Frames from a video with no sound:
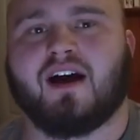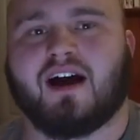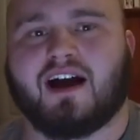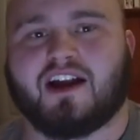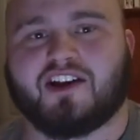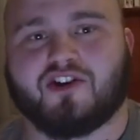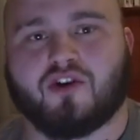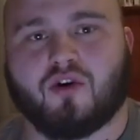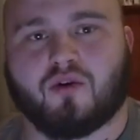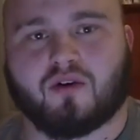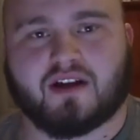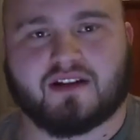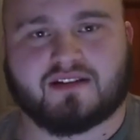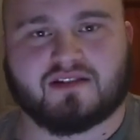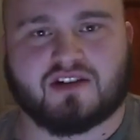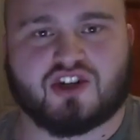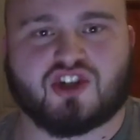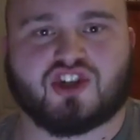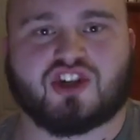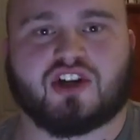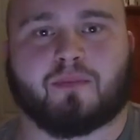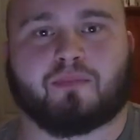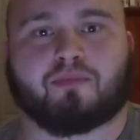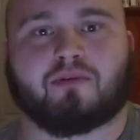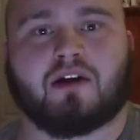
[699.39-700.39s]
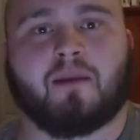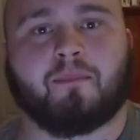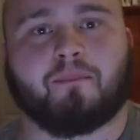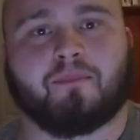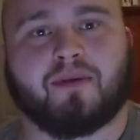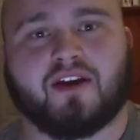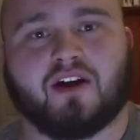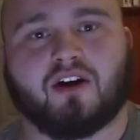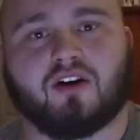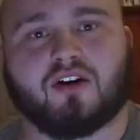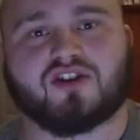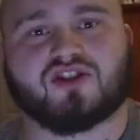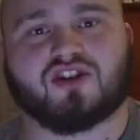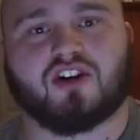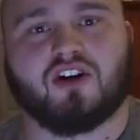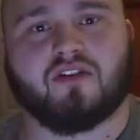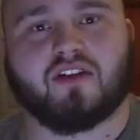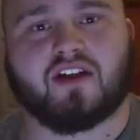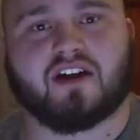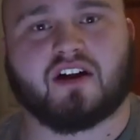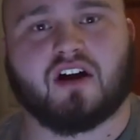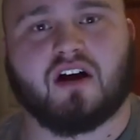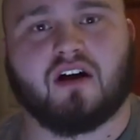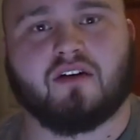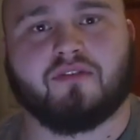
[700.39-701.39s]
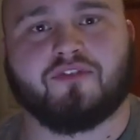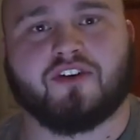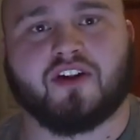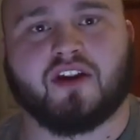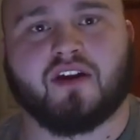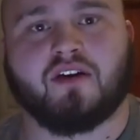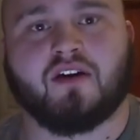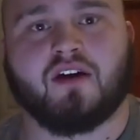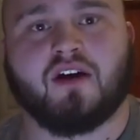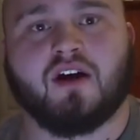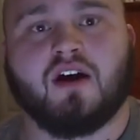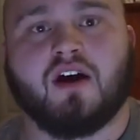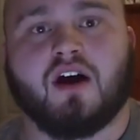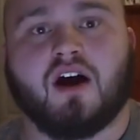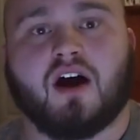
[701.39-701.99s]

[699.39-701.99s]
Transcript: I don't get to chip rep PRs all that often.